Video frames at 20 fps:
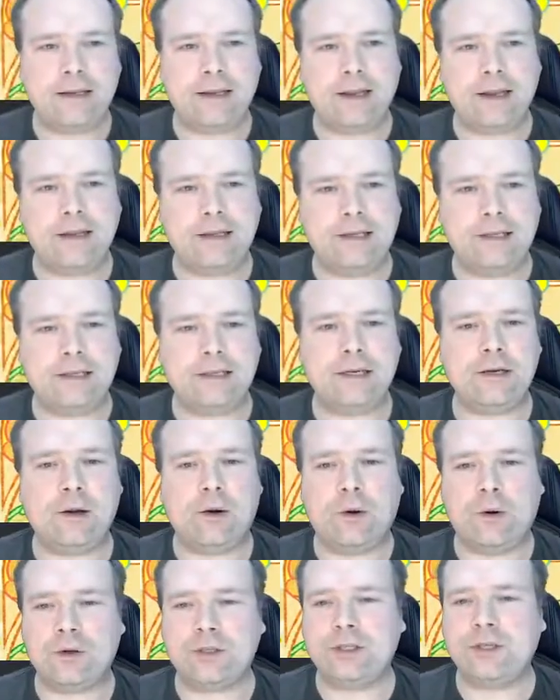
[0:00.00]
there is an
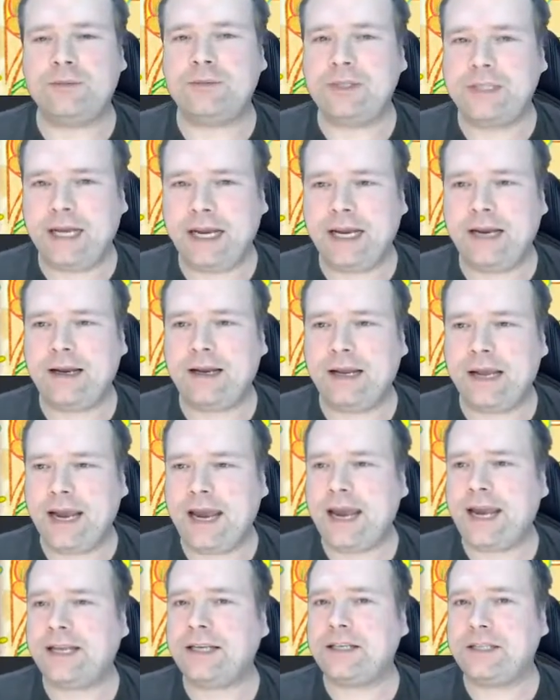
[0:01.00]
autumn sale
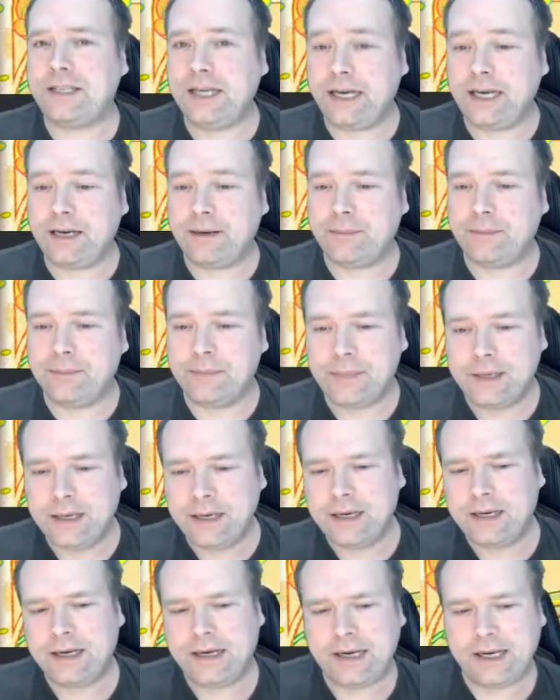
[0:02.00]
at Steam.
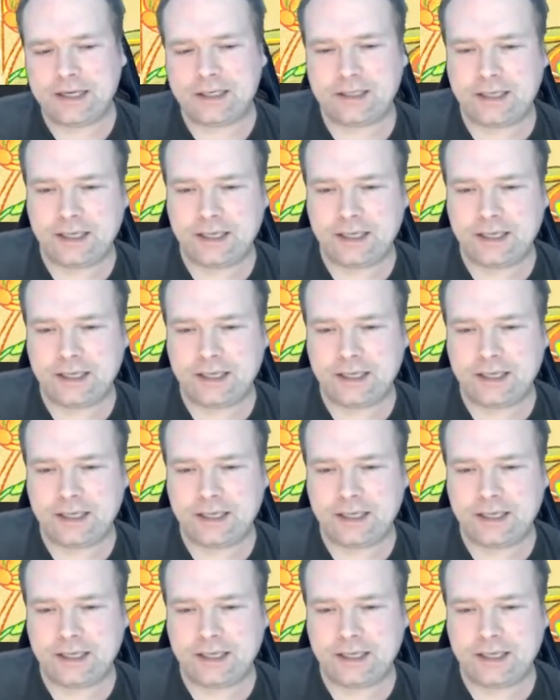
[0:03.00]
It's